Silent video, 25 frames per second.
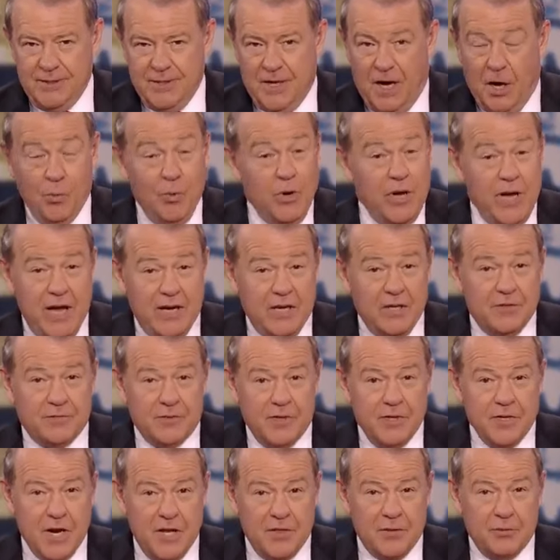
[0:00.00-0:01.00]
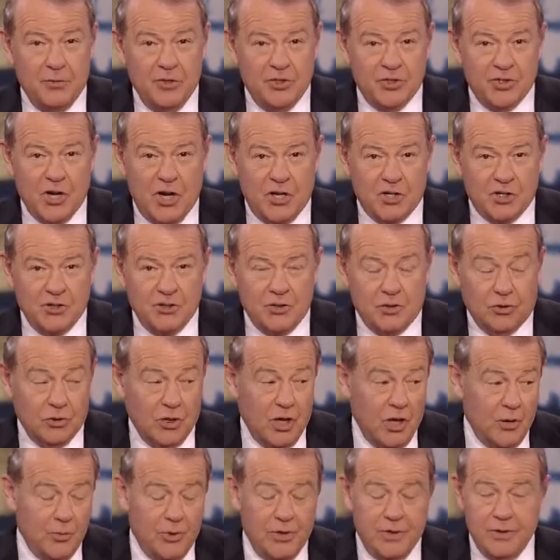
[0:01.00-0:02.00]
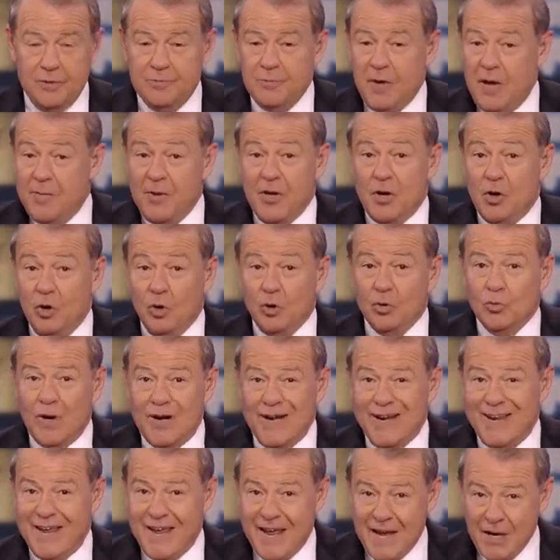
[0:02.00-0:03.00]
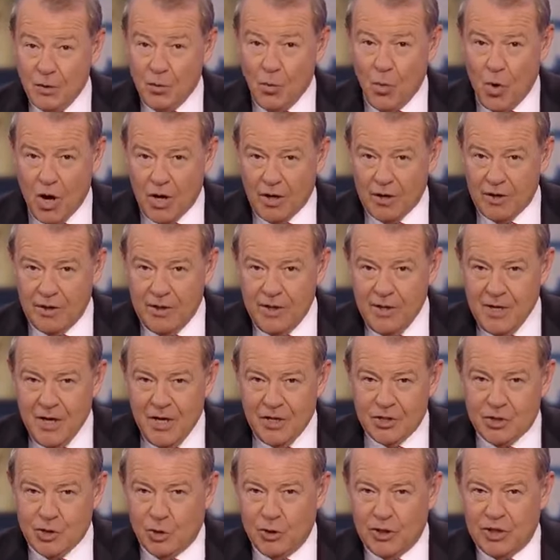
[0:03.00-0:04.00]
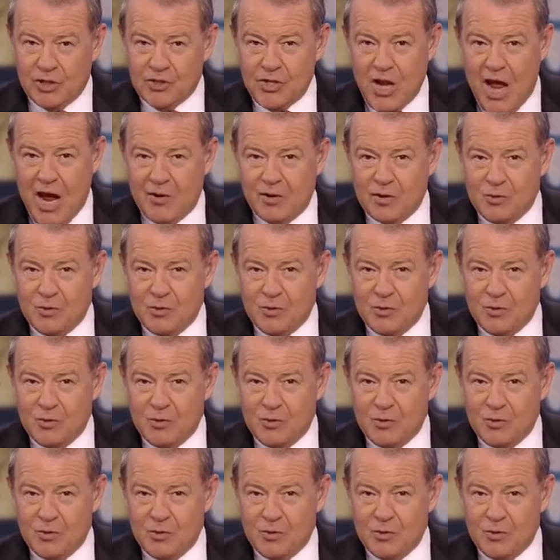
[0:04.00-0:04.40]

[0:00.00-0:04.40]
Are we headed for another recession or are we maybe already in one? Joining us now